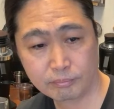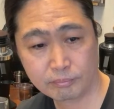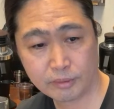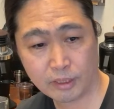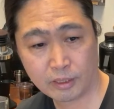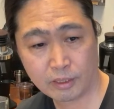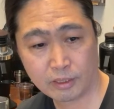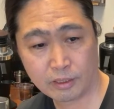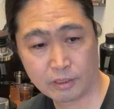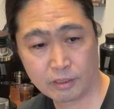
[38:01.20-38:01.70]

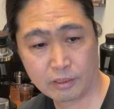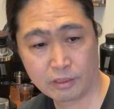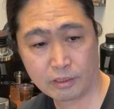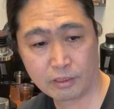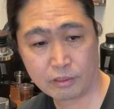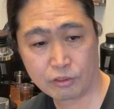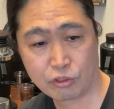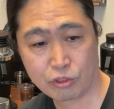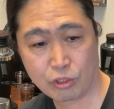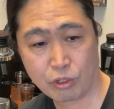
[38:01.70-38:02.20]

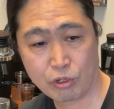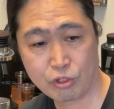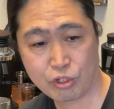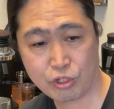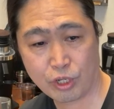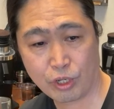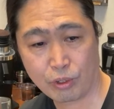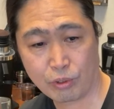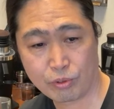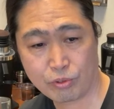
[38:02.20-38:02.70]
Uh,
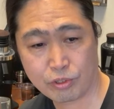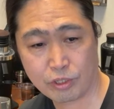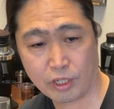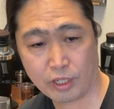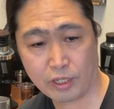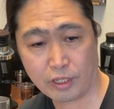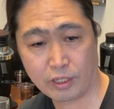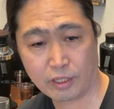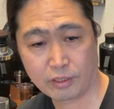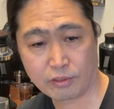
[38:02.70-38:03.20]
Giorgio
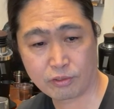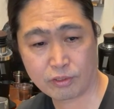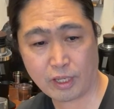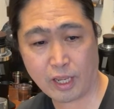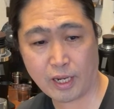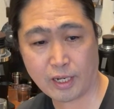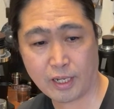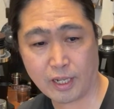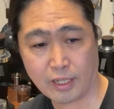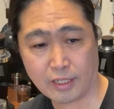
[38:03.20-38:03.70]
say,
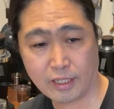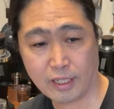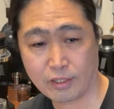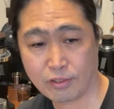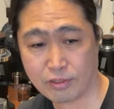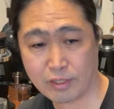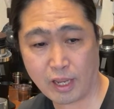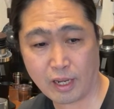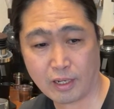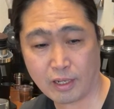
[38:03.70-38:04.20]
Saka, yeah,
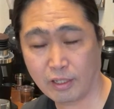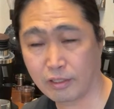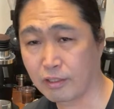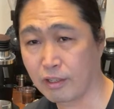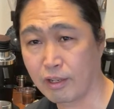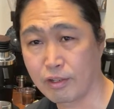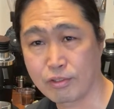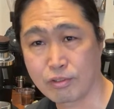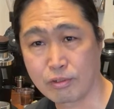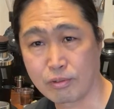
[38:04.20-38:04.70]
Saka
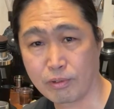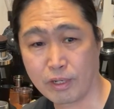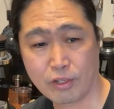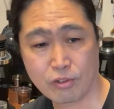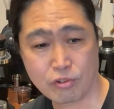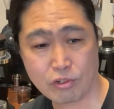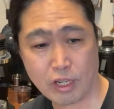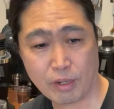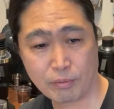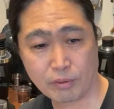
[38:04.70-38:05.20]
does great
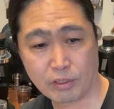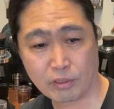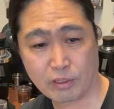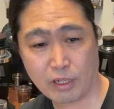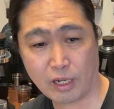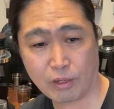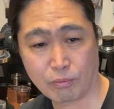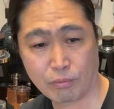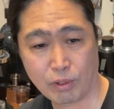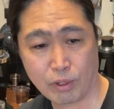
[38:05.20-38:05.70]
job with the
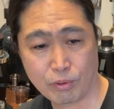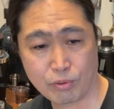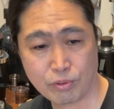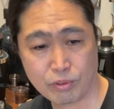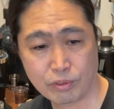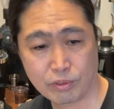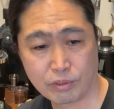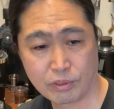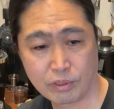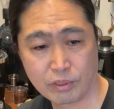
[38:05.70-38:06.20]
duck roast.
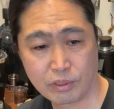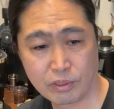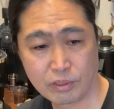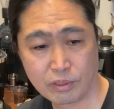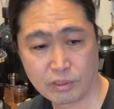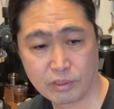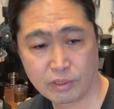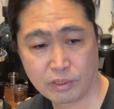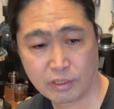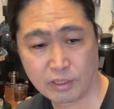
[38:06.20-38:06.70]

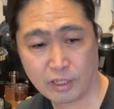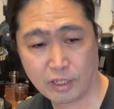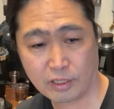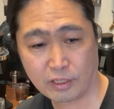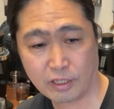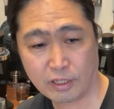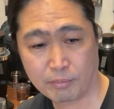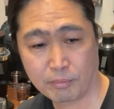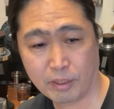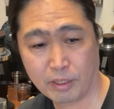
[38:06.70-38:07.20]
Yeah,
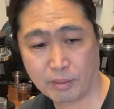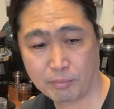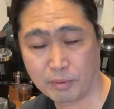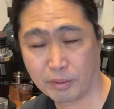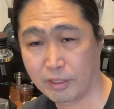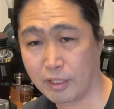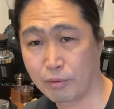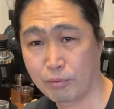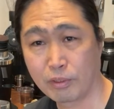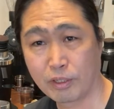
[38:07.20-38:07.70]
I, mean,
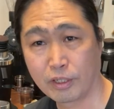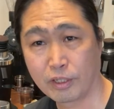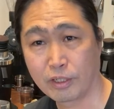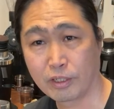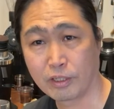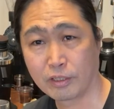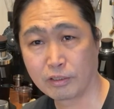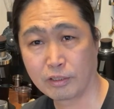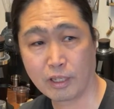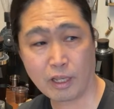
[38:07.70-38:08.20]
they're really good.